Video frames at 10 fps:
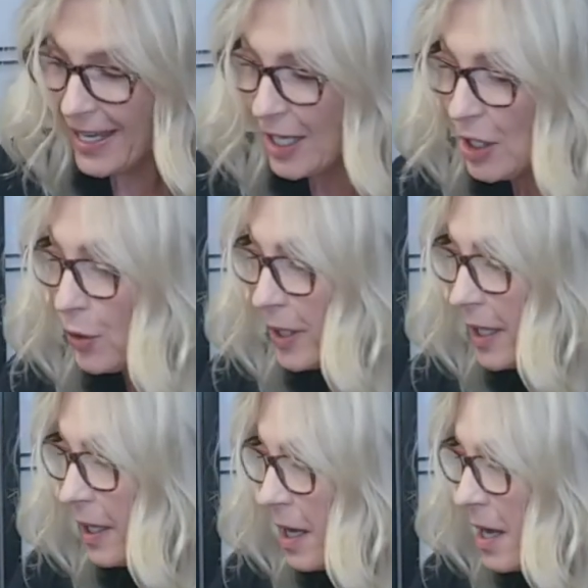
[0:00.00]
You
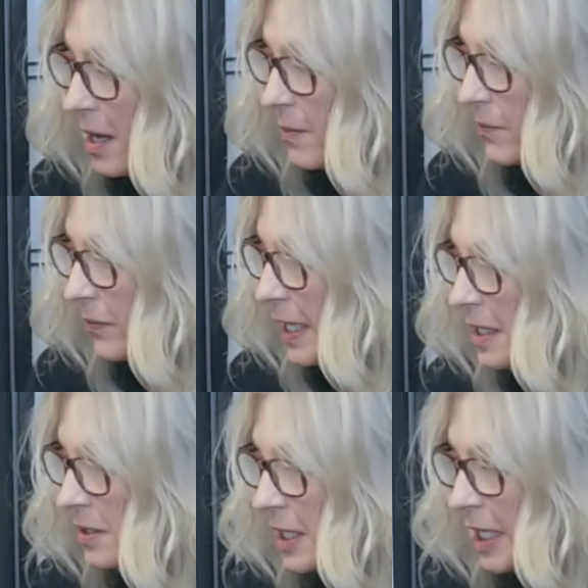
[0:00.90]
can
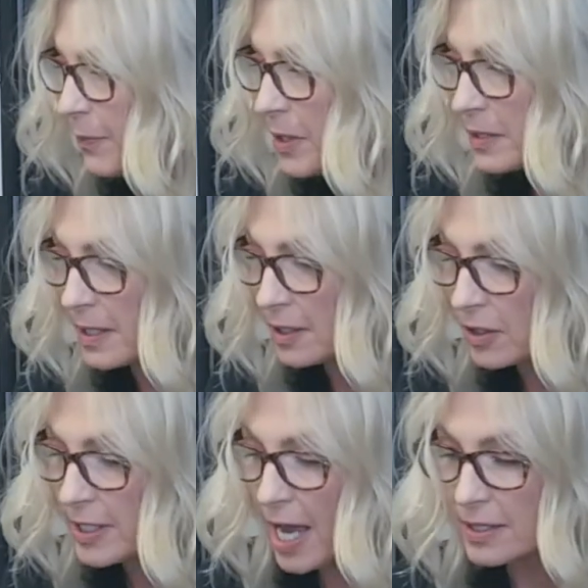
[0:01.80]
easily keep this in your
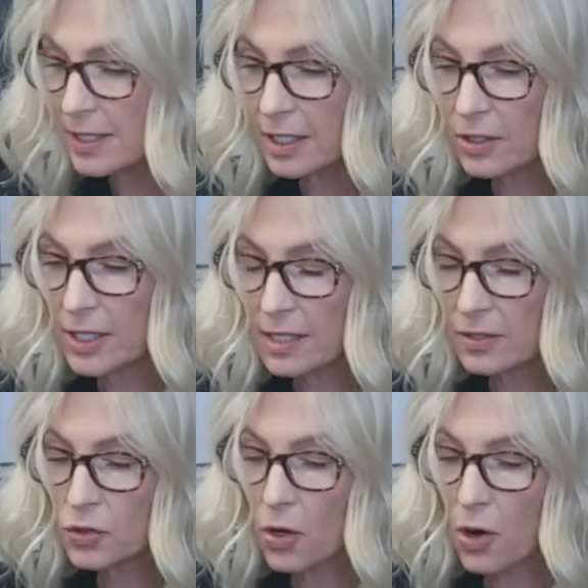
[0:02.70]

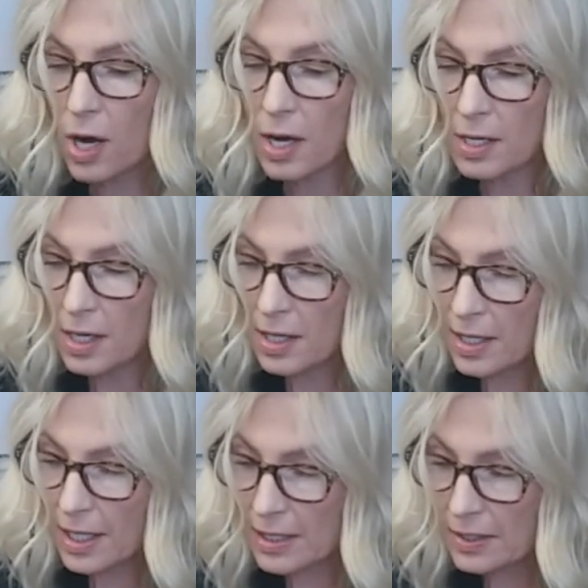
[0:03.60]
desk drawer.
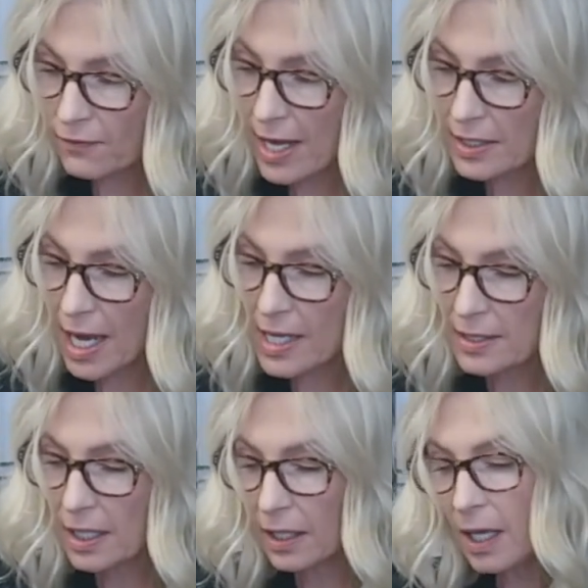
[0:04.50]
It's
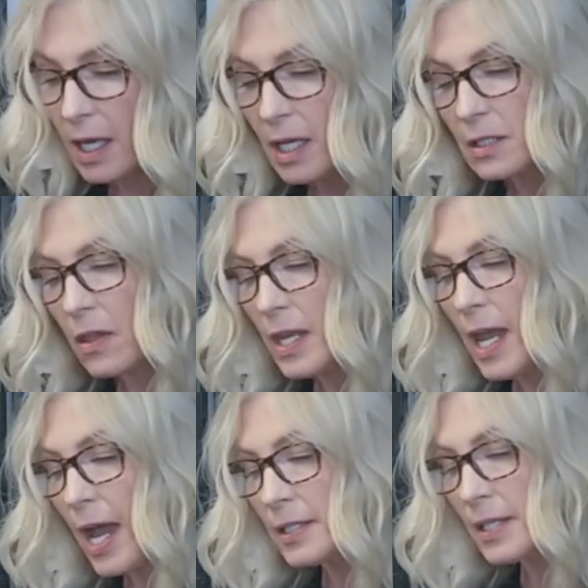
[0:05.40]
fantastic. So the
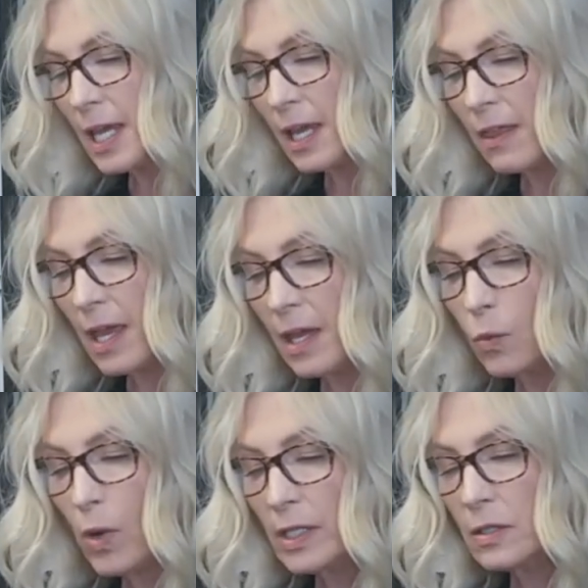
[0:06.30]
next thing
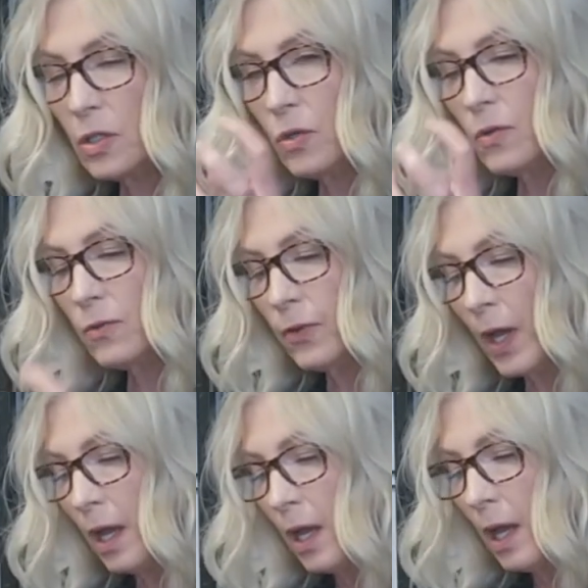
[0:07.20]
then, once you've
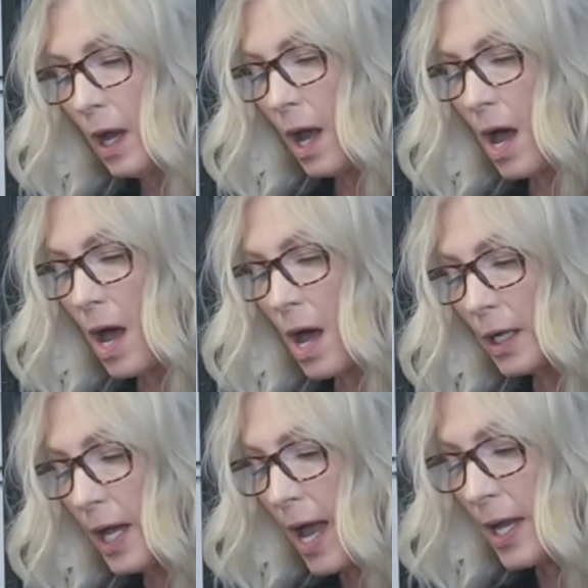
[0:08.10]

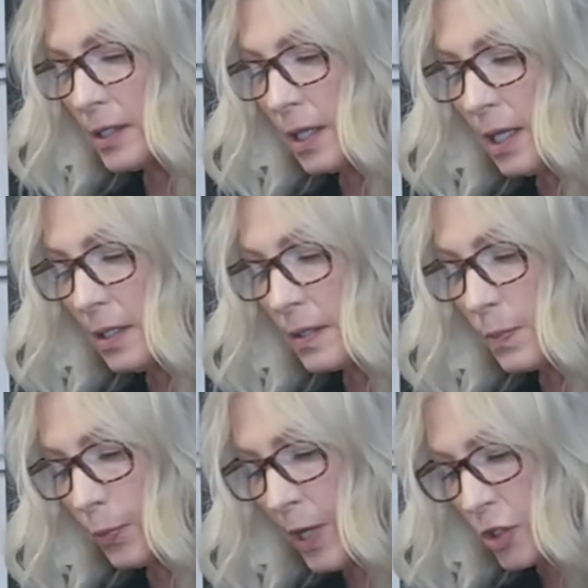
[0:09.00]
gone to these
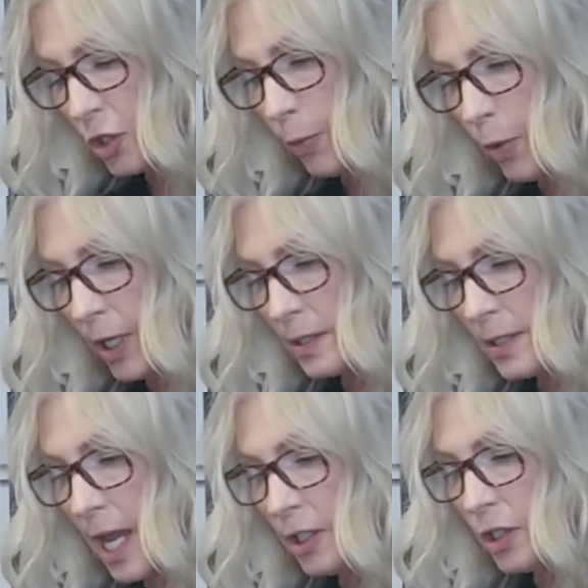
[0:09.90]
pressure points,
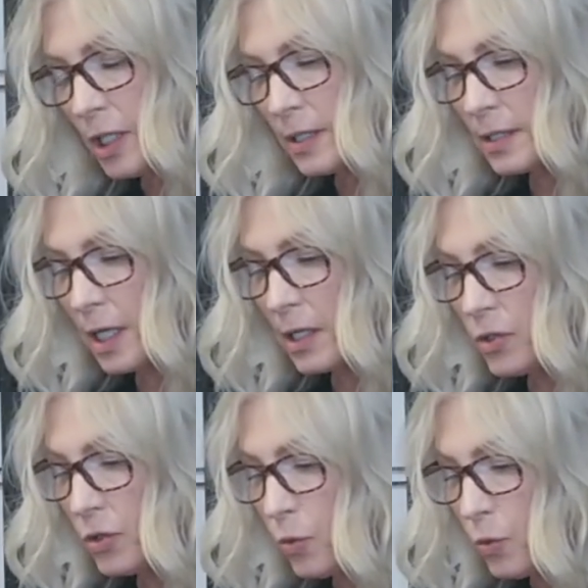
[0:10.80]
then you're going to start
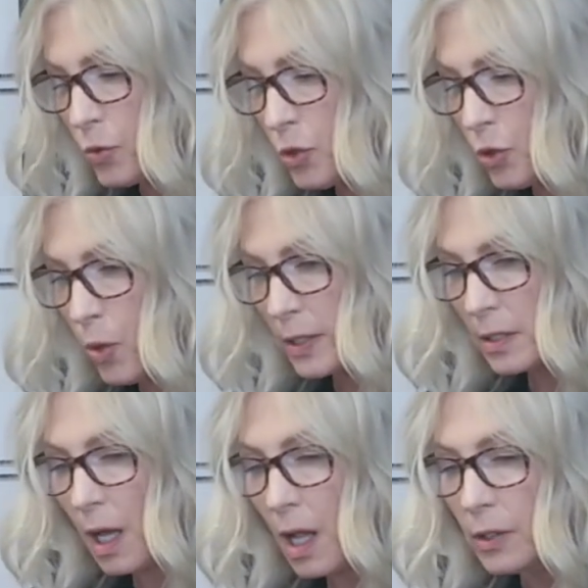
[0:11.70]
to do what's
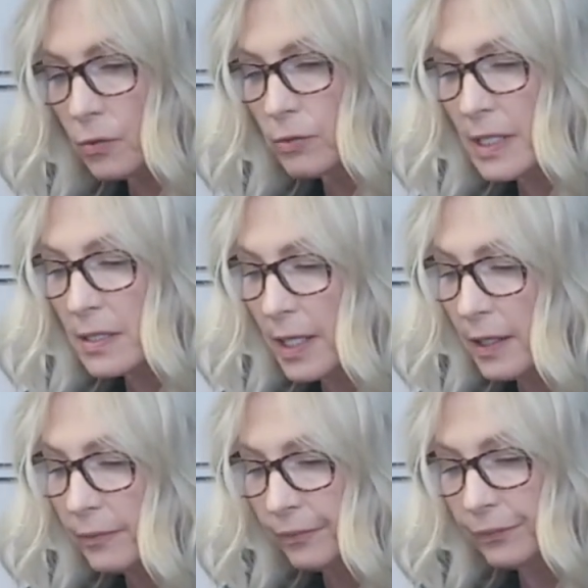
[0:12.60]
called a rinsing